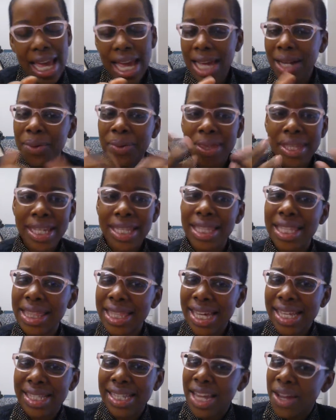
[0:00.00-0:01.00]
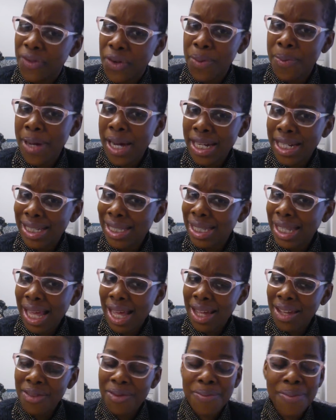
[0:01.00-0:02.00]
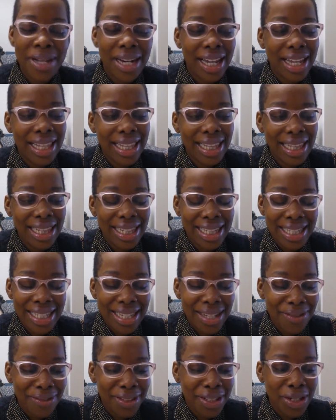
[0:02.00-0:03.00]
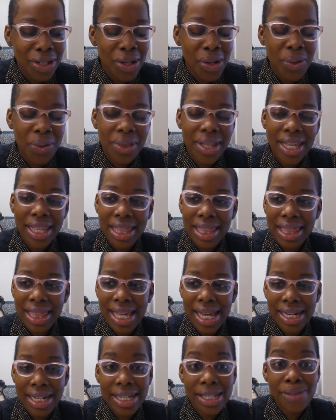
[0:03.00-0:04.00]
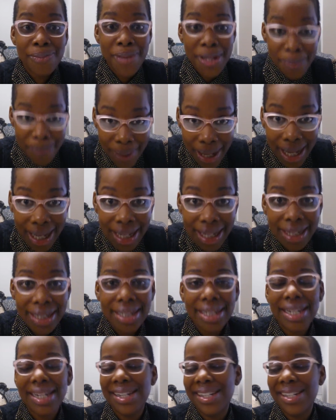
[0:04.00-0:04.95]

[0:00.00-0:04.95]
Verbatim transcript: I don't think that that's everybody's life, but I definitely know that that has been mine.